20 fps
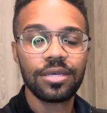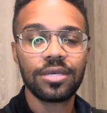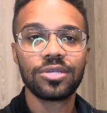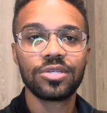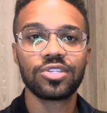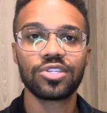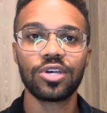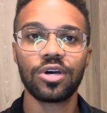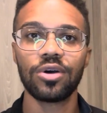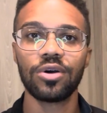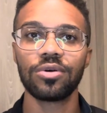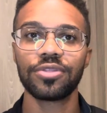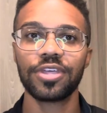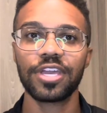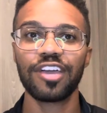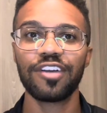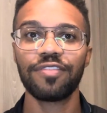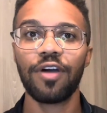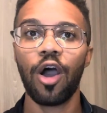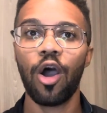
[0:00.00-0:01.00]
So
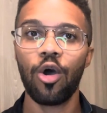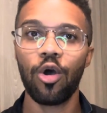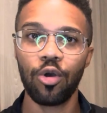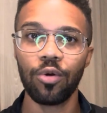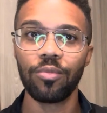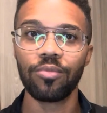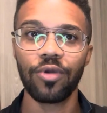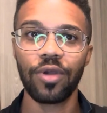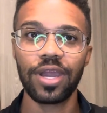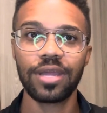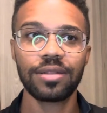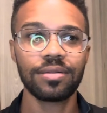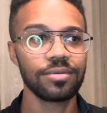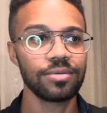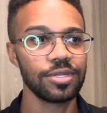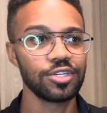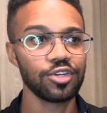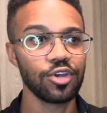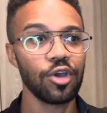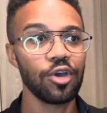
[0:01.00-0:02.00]
think of home, right?
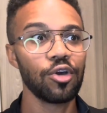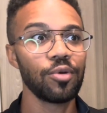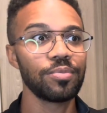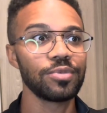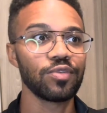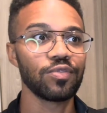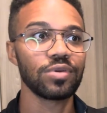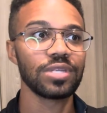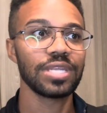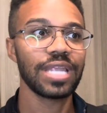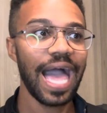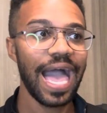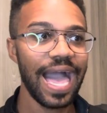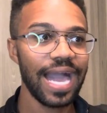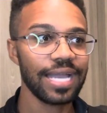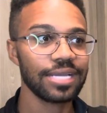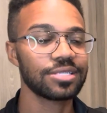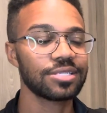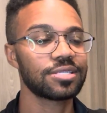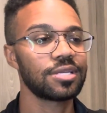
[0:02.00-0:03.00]
In your home, you're
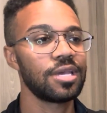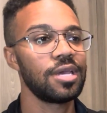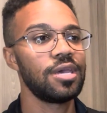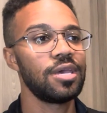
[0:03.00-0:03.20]
relaxed,